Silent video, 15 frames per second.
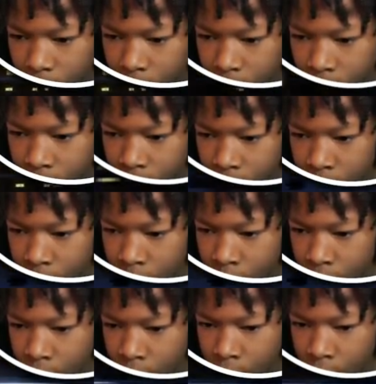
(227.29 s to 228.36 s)

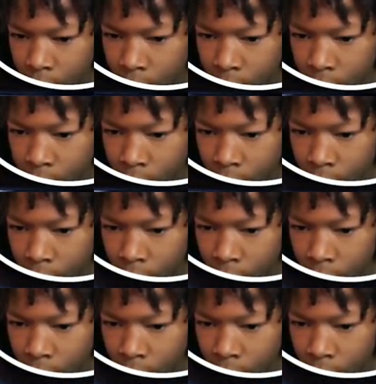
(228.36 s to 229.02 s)
(no one is talking)